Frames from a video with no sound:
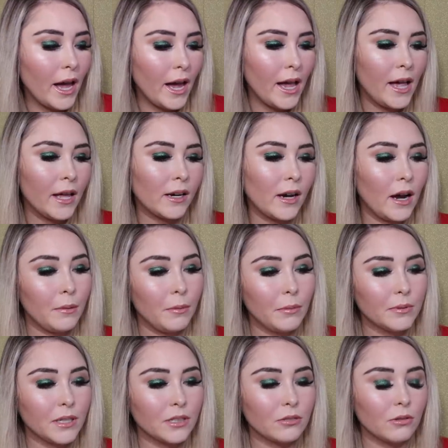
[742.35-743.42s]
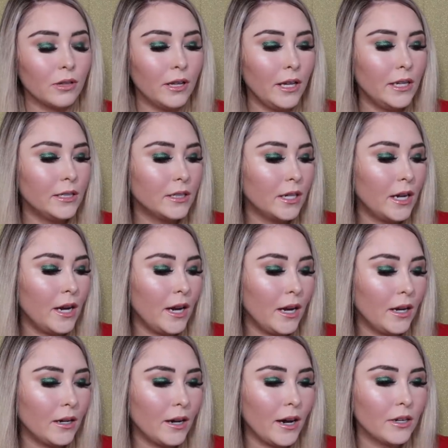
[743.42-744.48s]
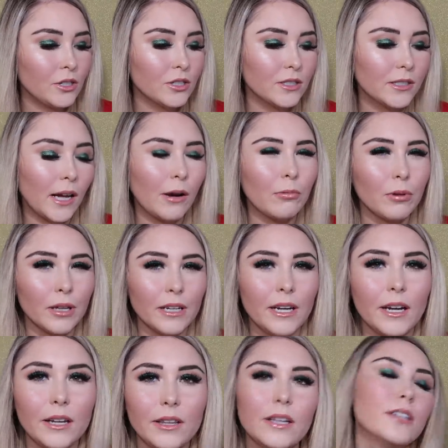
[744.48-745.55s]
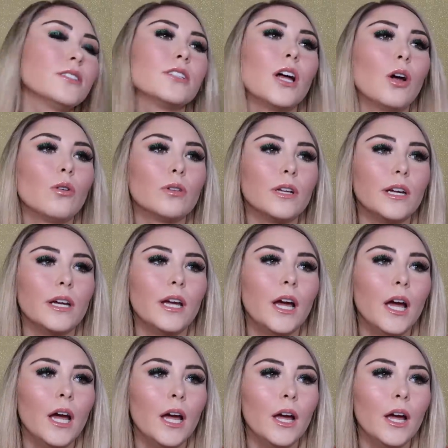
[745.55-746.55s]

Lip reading: And I'm obsessed with it. And I really needed this, not only